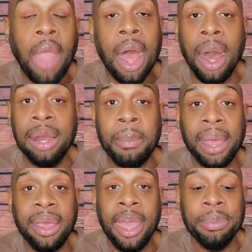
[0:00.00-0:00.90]
honey,
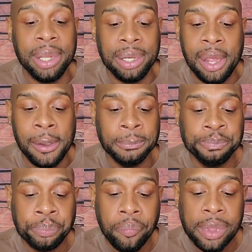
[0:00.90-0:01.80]
my cabinet in there
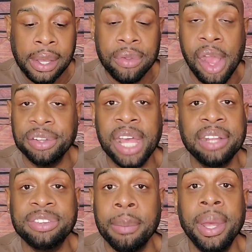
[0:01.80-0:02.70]
has
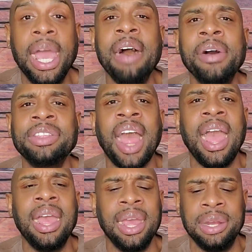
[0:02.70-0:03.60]
got some of
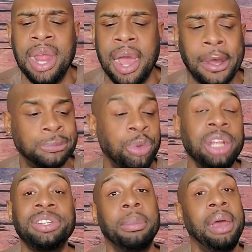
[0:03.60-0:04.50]
everything in there.
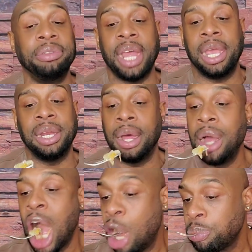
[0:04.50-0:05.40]
There's some everything in
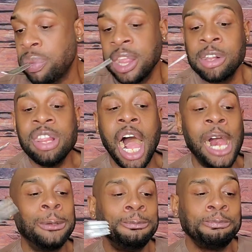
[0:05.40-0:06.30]
there.
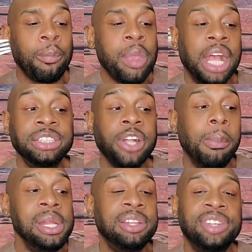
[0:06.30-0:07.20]
Like, there's
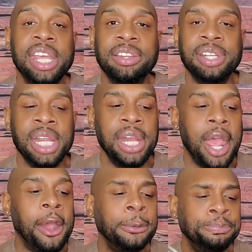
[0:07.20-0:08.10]
so many seasons in
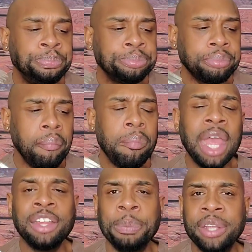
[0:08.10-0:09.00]
there,
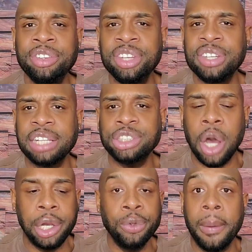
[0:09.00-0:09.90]
especially since I
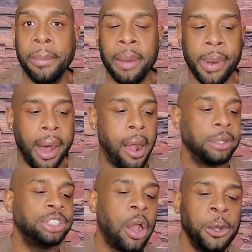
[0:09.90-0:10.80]
started doing
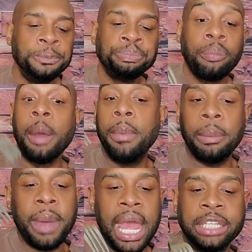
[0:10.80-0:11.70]
mukbangs,
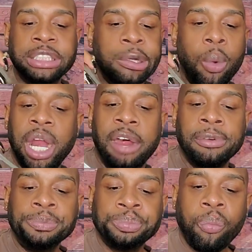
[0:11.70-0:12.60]
mukbangs, whatever.